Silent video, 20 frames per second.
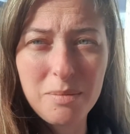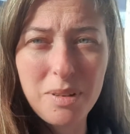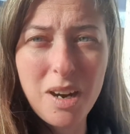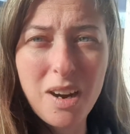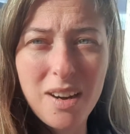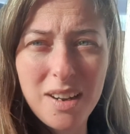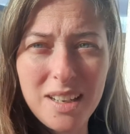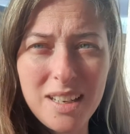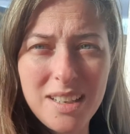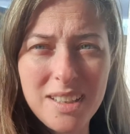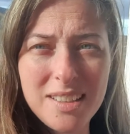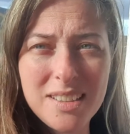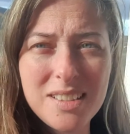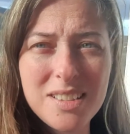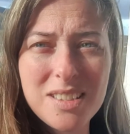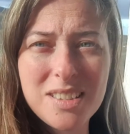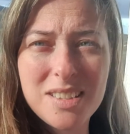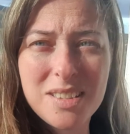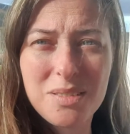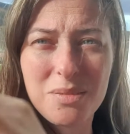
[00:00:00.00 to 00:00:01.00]

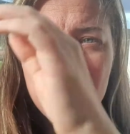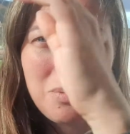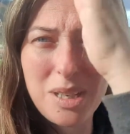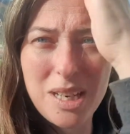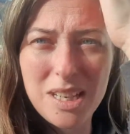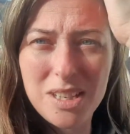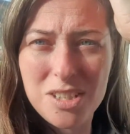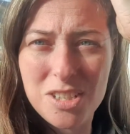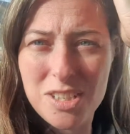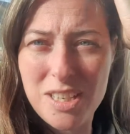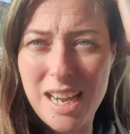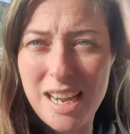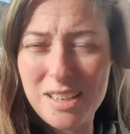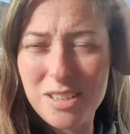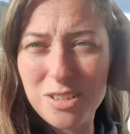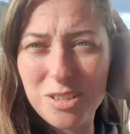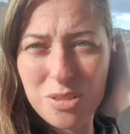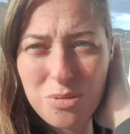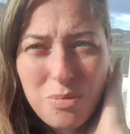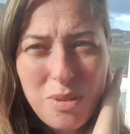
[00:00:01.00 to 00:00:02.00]
audience, which I
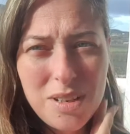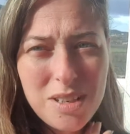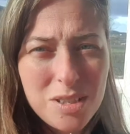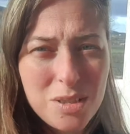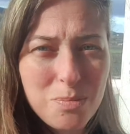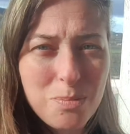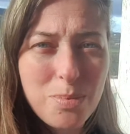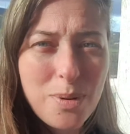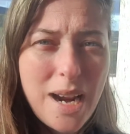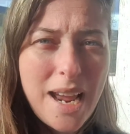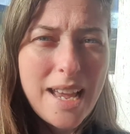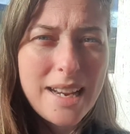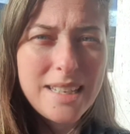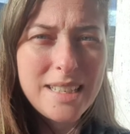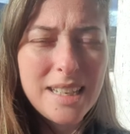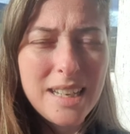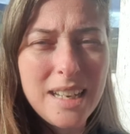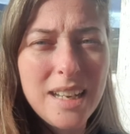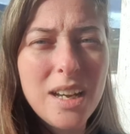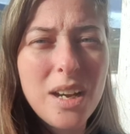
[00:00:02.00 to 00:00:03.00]
just want to
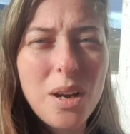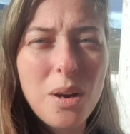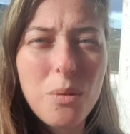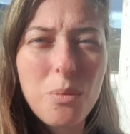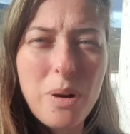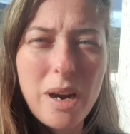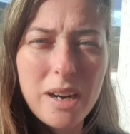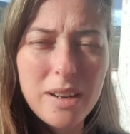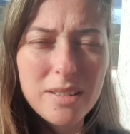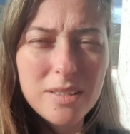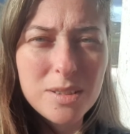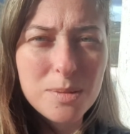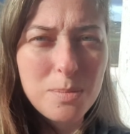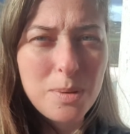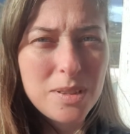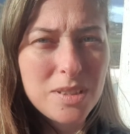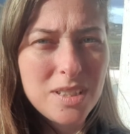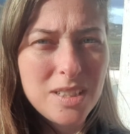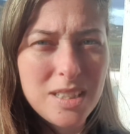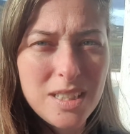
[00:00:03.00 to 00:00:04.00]
spread awareness,
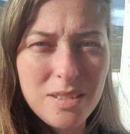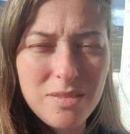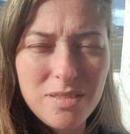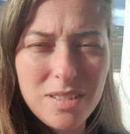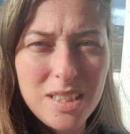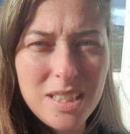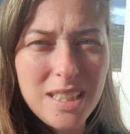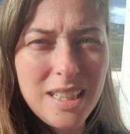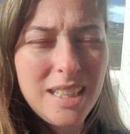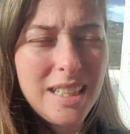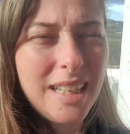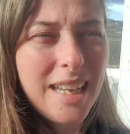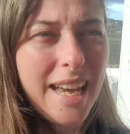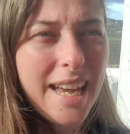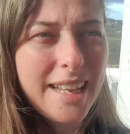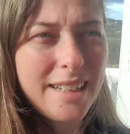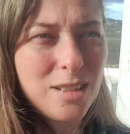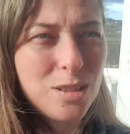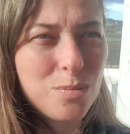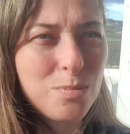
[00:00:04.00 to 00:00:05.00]
positivity,
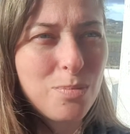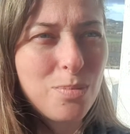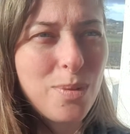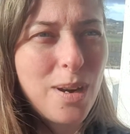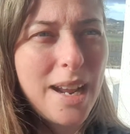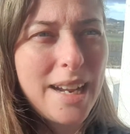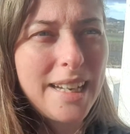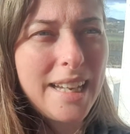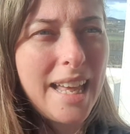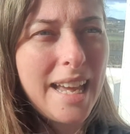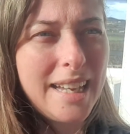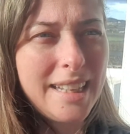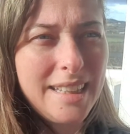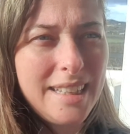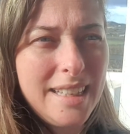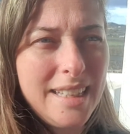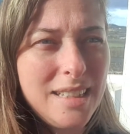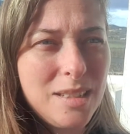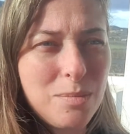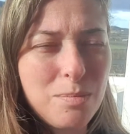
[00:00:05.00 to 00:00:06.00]
and spread like
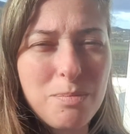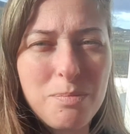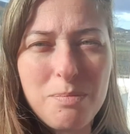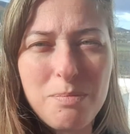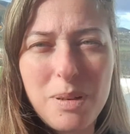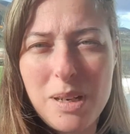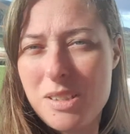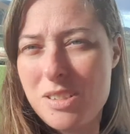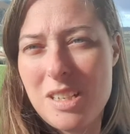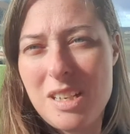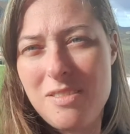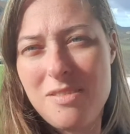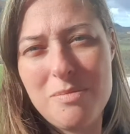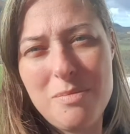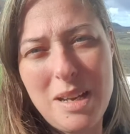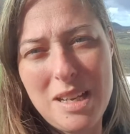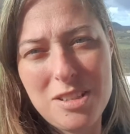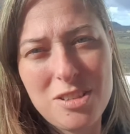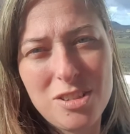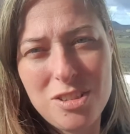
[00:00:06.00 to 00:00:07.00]
these positive
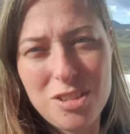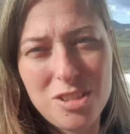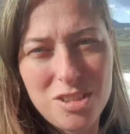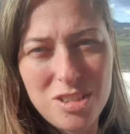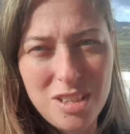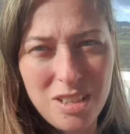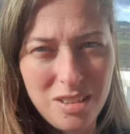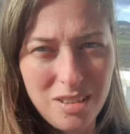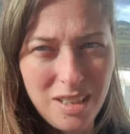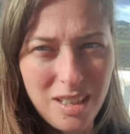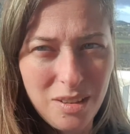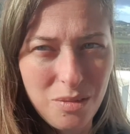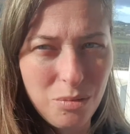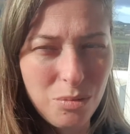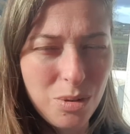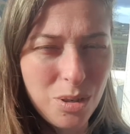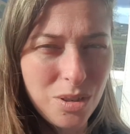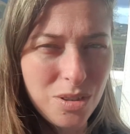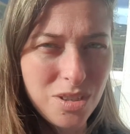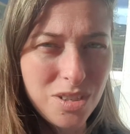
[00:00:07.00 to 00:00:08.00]
messages and
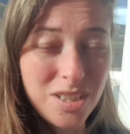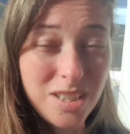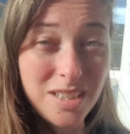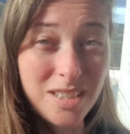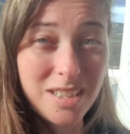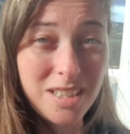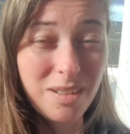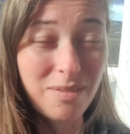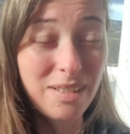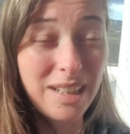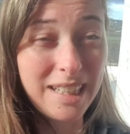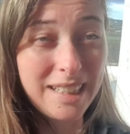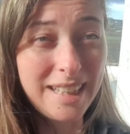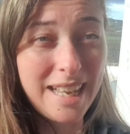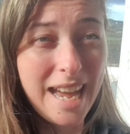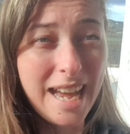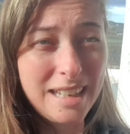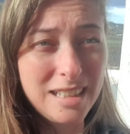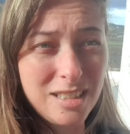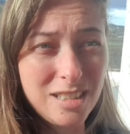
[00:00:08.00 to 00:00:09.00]
words and stuff like
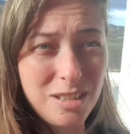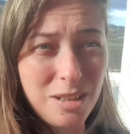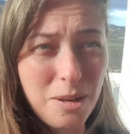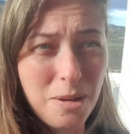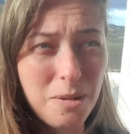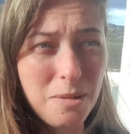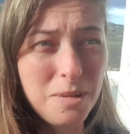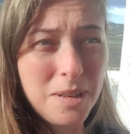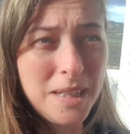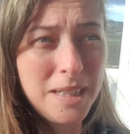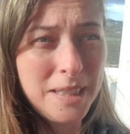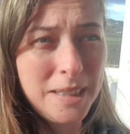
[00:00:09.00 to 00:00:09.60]
that. So